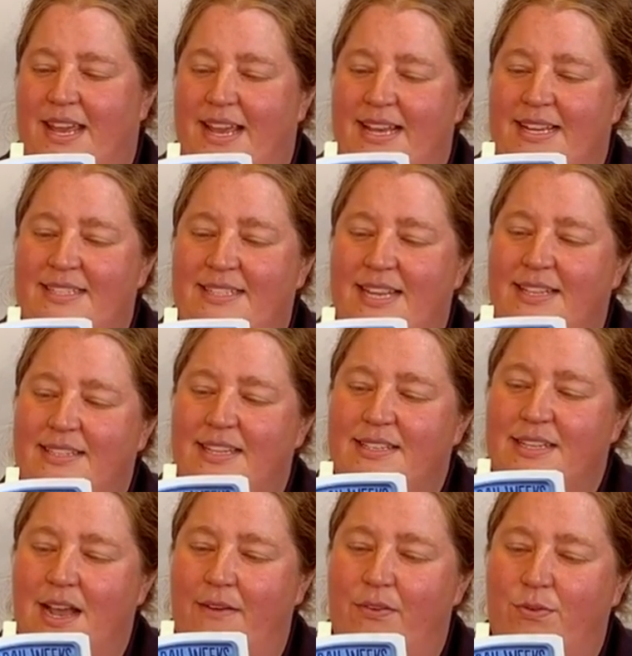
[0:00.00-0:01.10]
His desk is
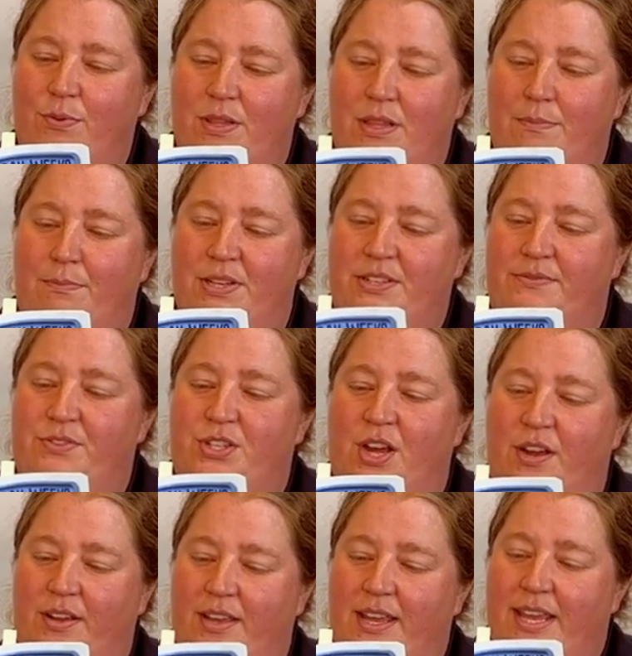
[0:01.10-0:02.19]
covered with a bunch of
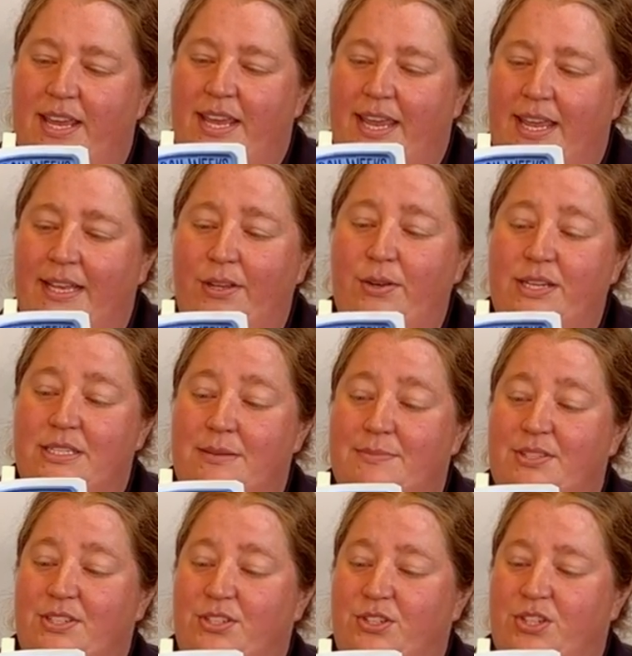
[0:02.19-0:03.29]
junk, including some
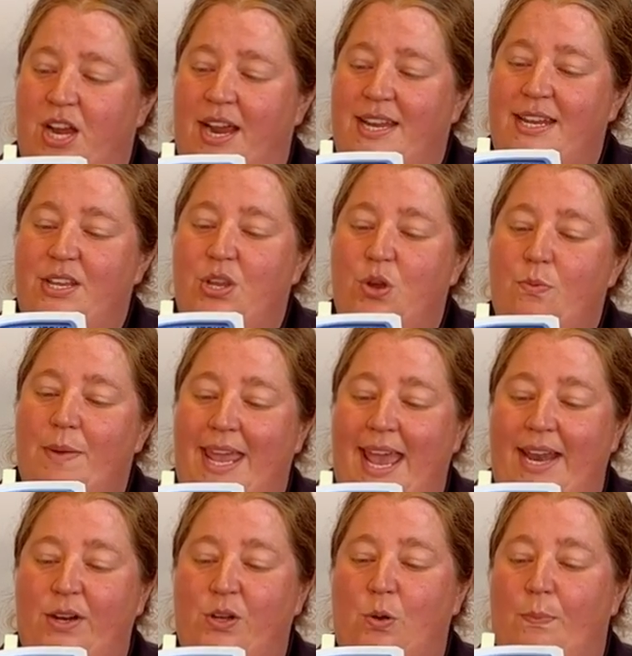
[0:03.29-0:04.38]
shiny new
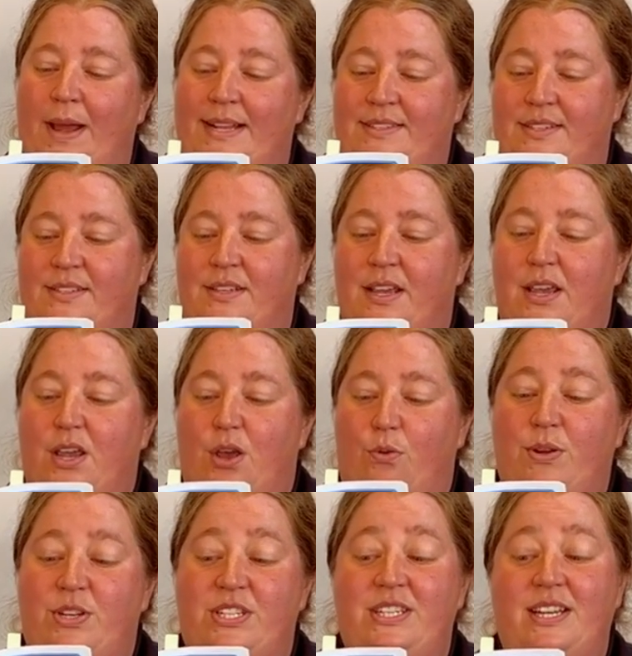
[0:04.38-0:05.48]
mechanical pencils,
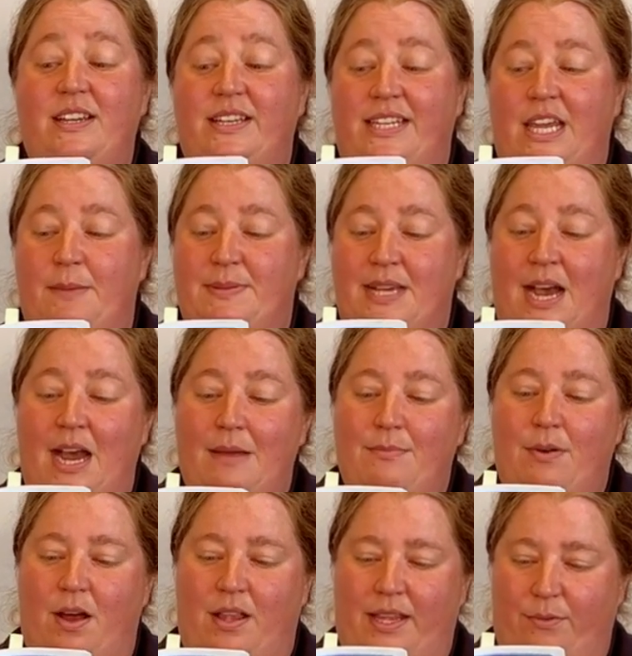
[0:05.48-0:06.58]
which Dylan keeps
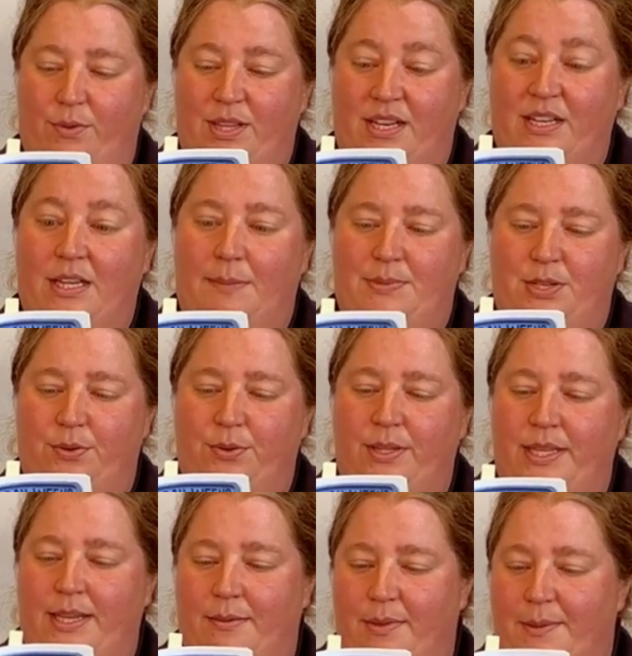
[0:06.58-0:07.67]
eyeballing with a klepto
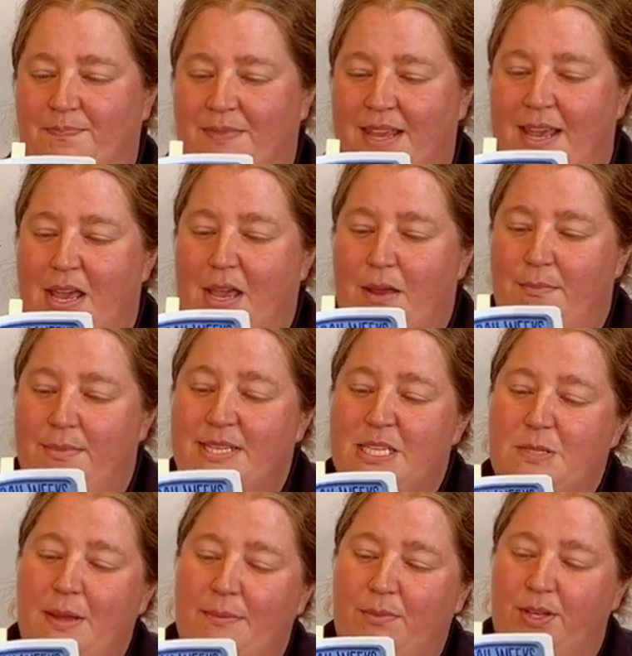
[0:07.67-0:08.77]
gleam.
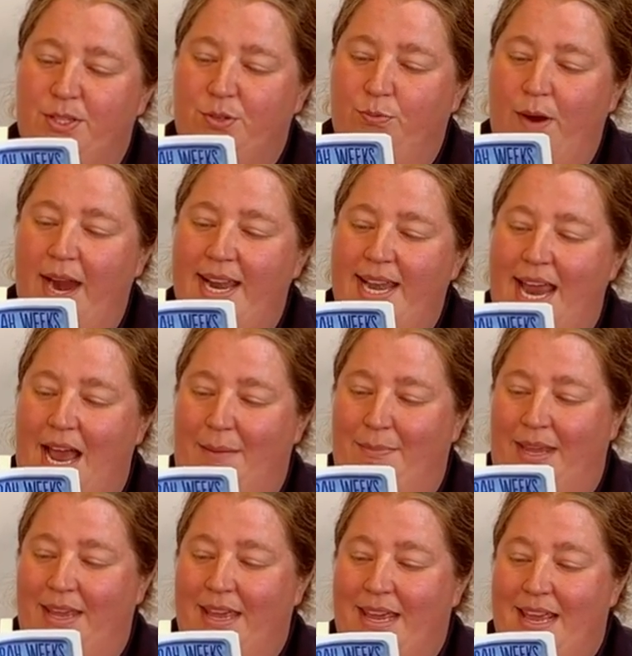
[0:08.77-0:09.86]
Mrs. Beam looks right at me
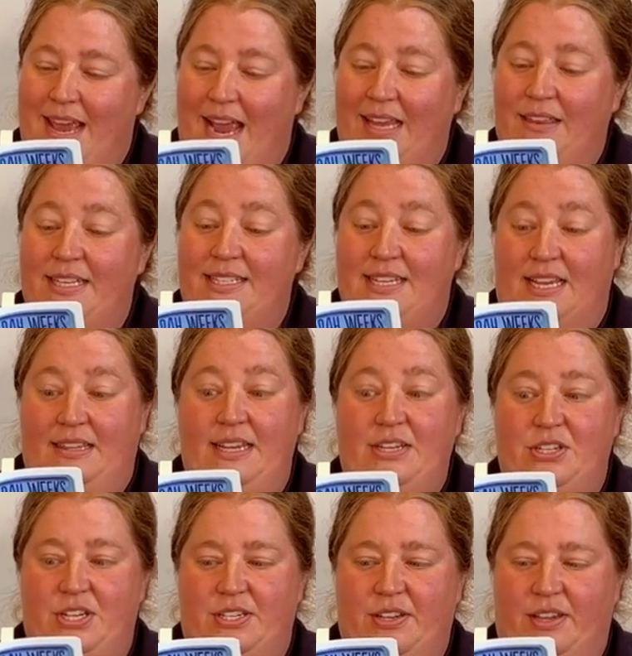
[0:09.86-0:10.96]
at least I think
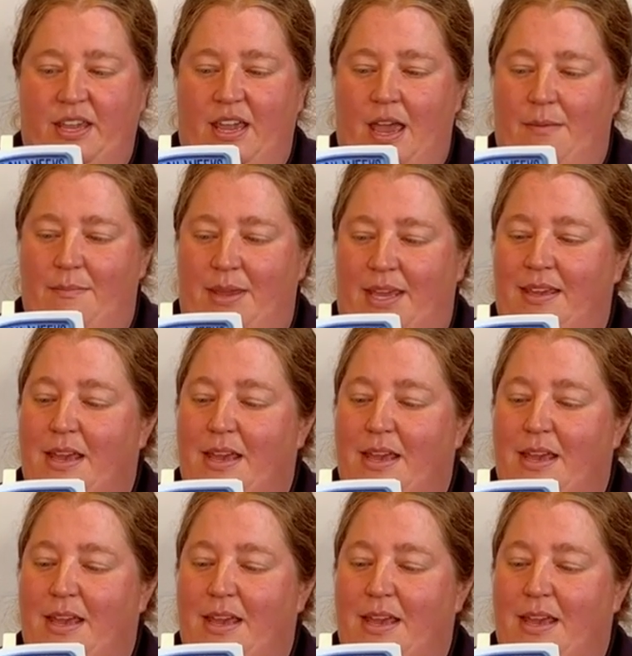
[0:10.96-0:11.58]
she's looking at me.